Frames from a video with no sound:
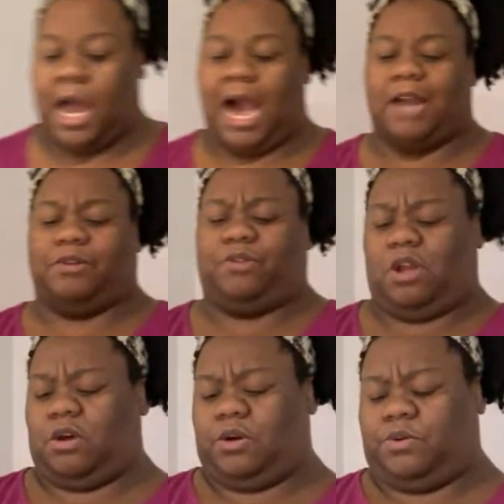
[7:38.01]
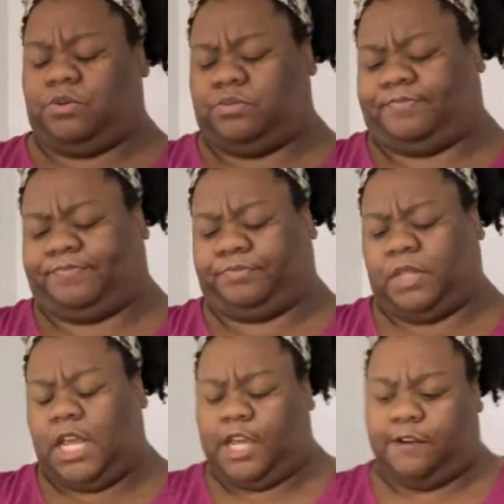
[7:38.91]
I don't know
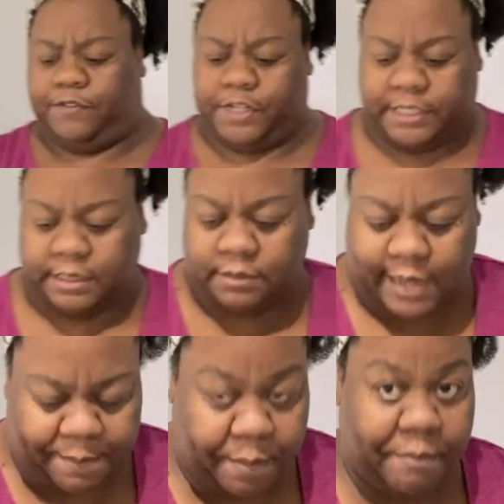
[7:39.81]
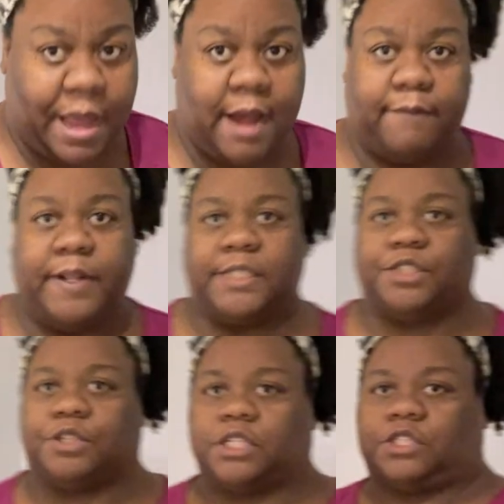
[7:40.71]
if there's some type of math that
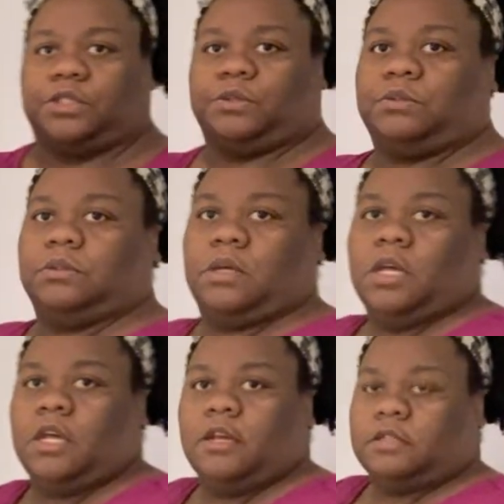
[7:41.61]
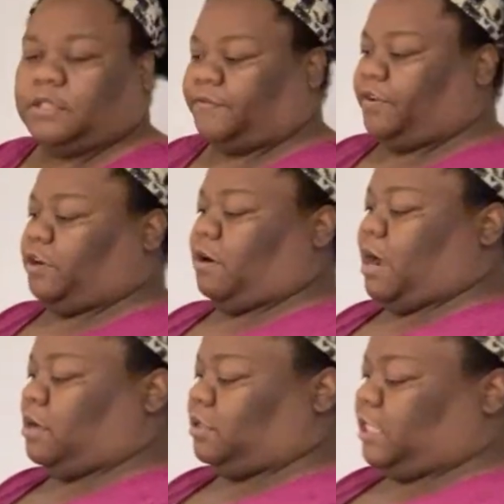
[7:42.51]
you can do to figure
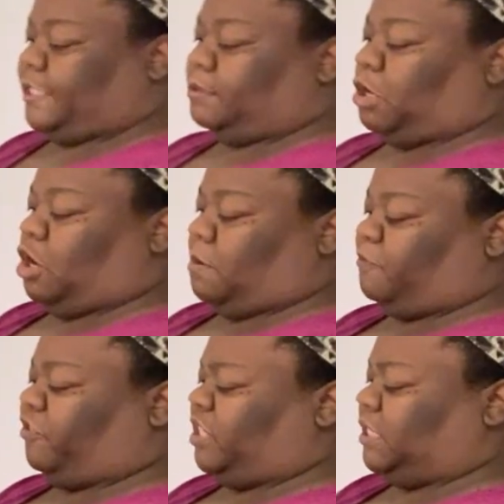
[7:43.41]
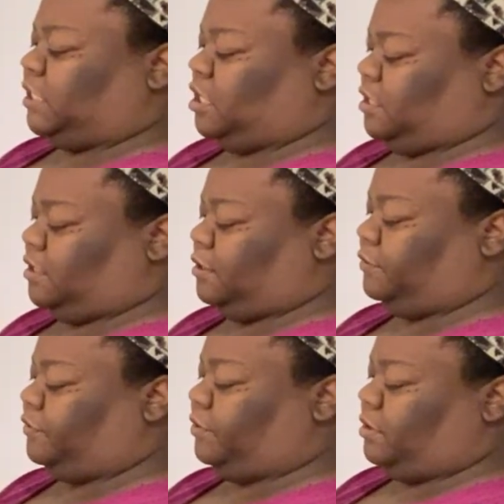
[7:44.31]
out the circumference
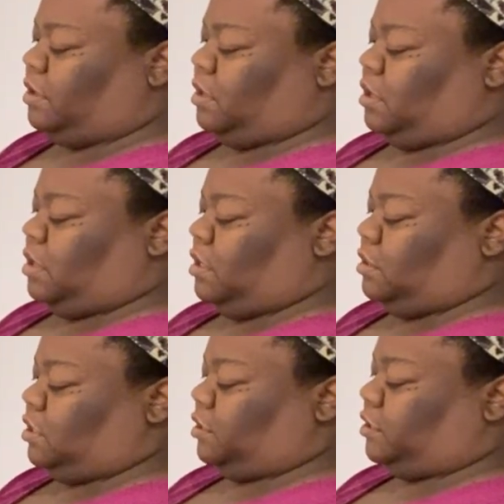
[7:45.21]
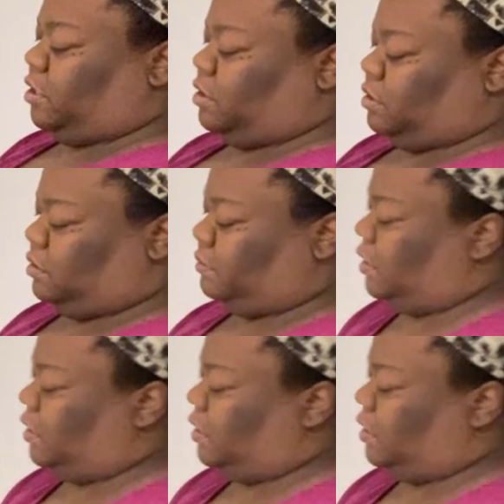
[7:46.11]
of the circle or